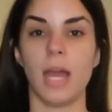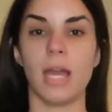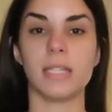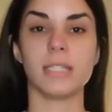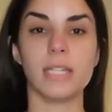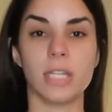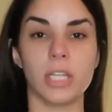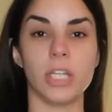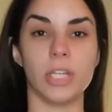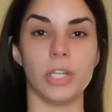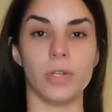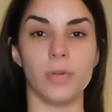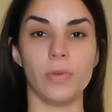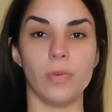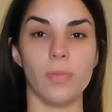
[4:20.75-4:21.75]
It's a
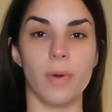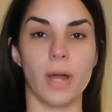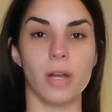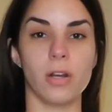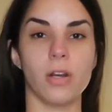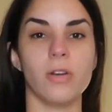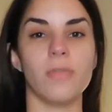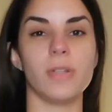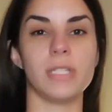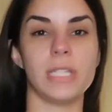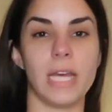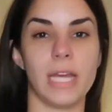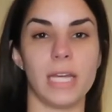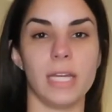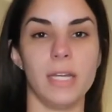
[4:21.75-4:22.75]
cute, but I don't know if
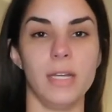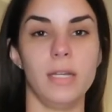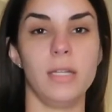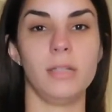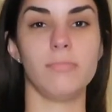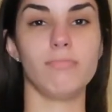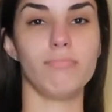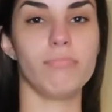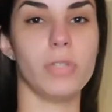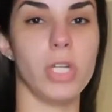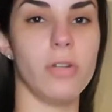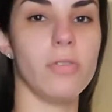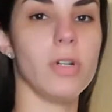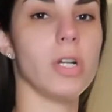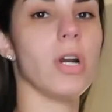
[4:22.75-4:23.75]
it's like
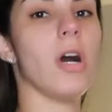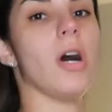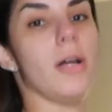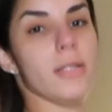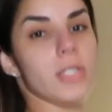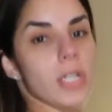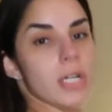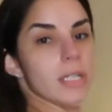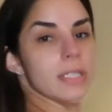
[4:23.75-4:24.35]
good for a concert.